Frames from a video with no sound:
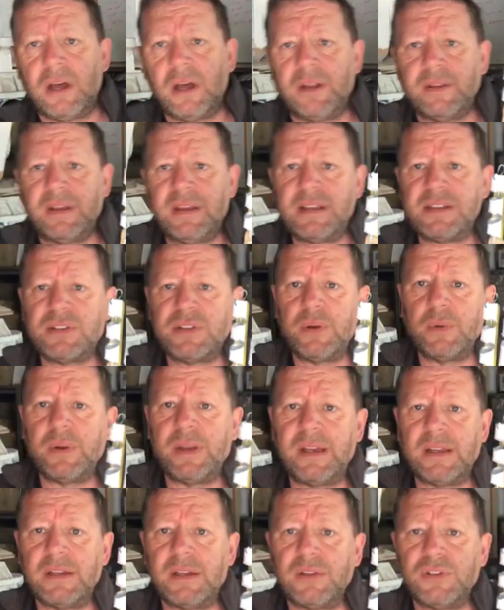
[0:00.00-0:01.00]
These do
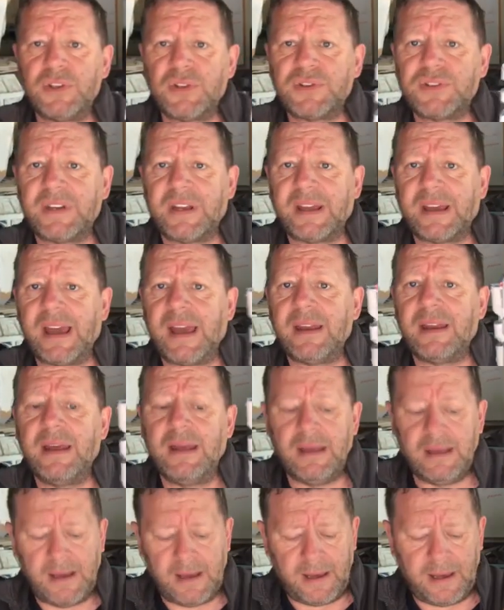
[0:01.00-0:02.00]
need adjusting again,
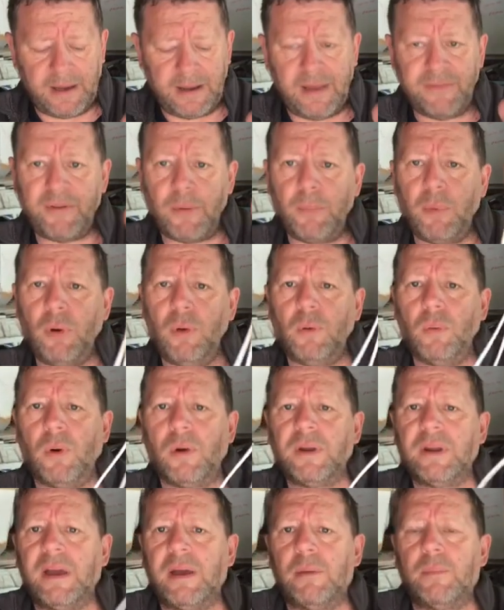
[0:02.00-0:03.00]
and if I pull
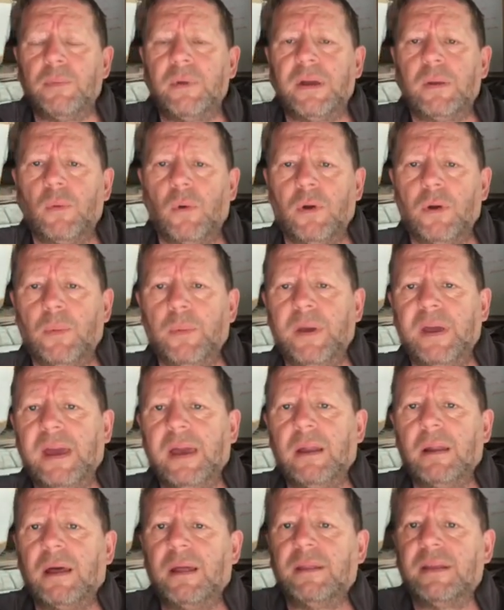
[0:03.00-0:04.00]
one here, I bring one up here
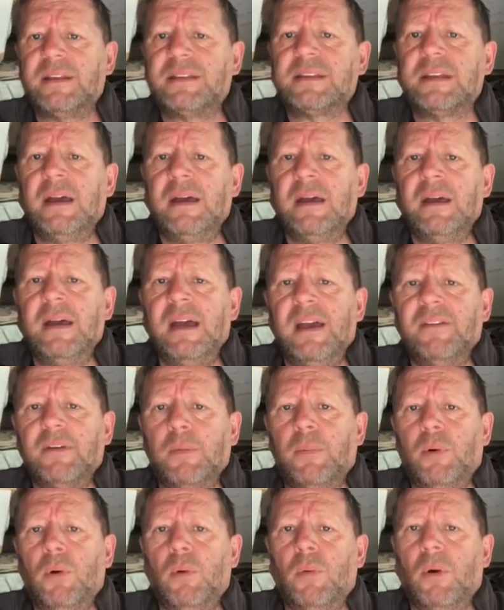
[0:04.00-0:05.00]
like this. If I
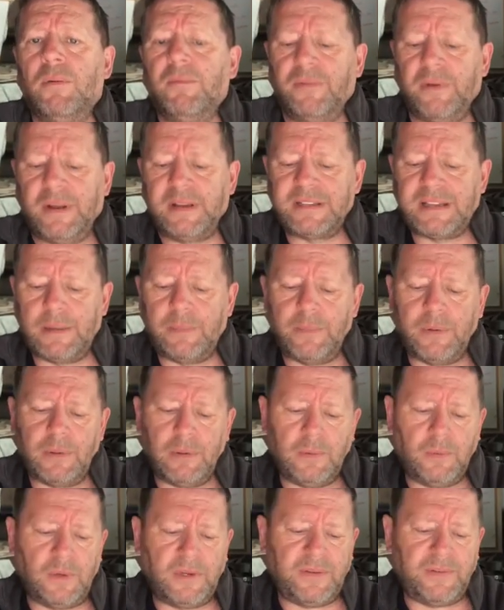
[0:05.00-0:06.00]
pull one, for example,
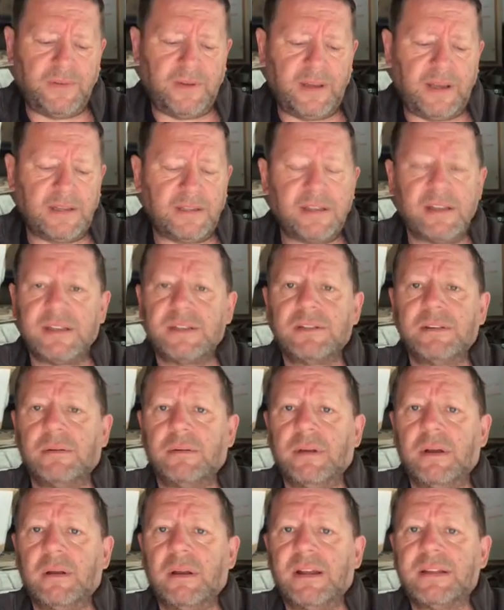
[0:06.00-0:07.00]
which finger is this? Don't
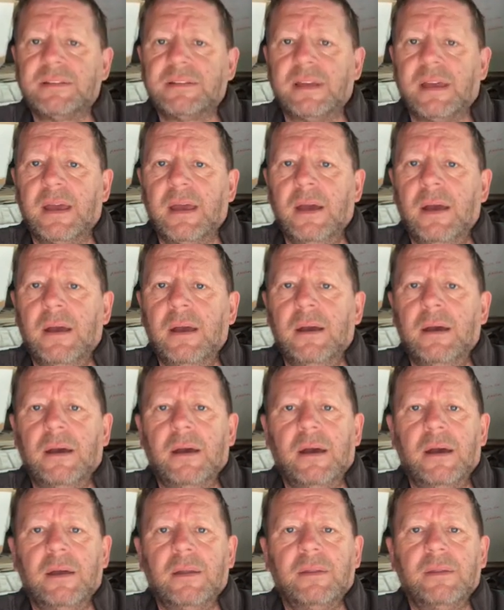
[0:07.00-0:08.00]
know, let's see.
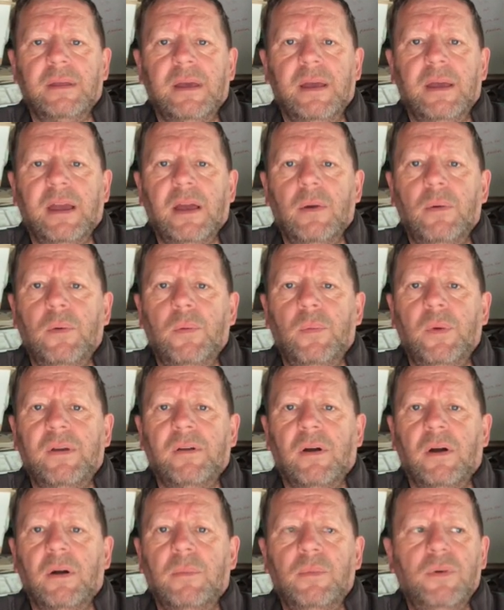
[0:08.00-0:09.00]
There you go, we've
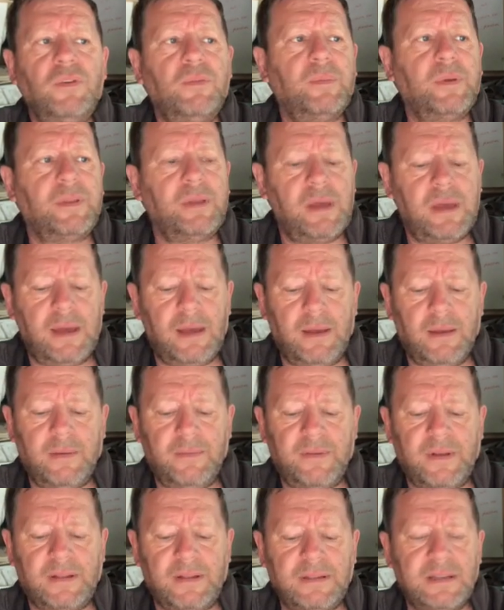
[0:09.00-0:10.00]
got a movement there.
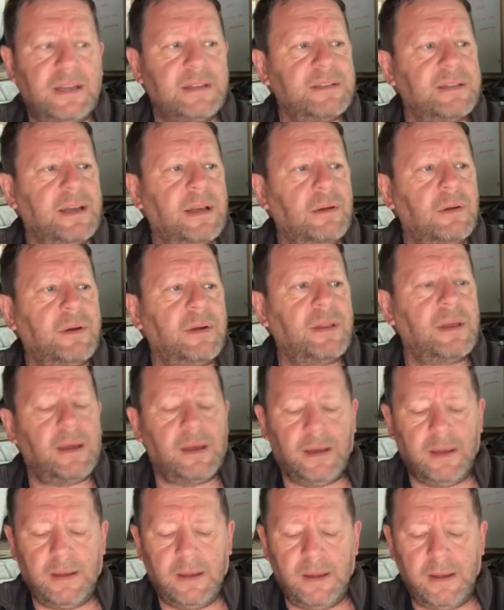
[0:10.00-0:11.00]
Fantastic, look at that.
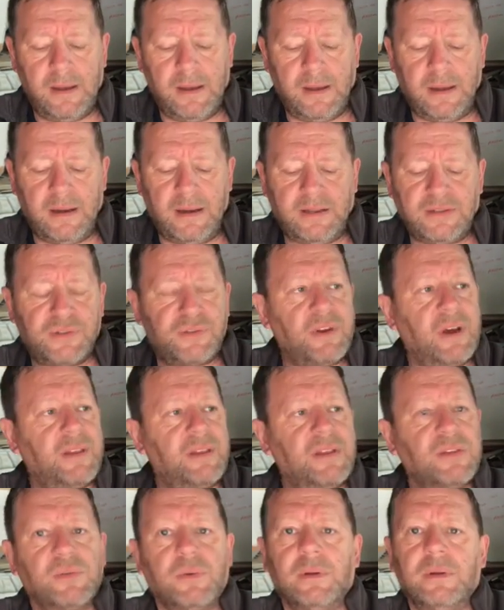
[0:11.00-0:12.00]
And let's try
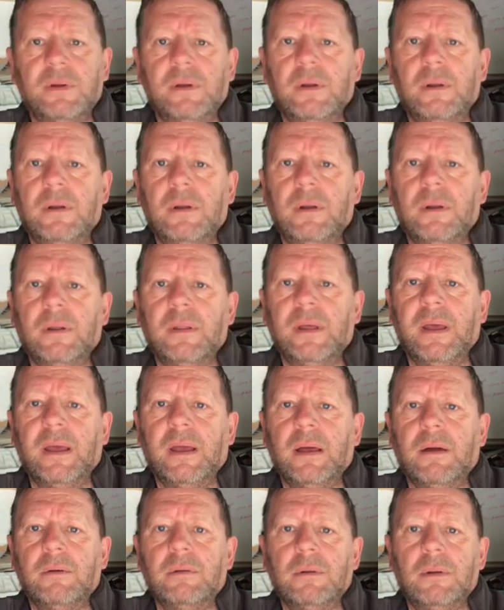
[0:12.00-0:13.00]
this one. There you
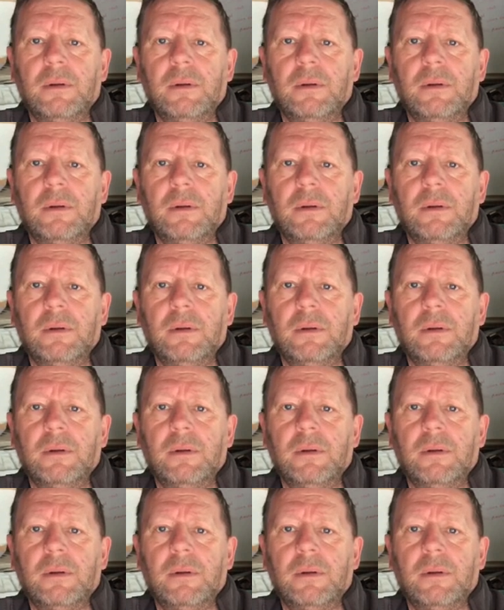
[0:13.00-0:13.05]
go.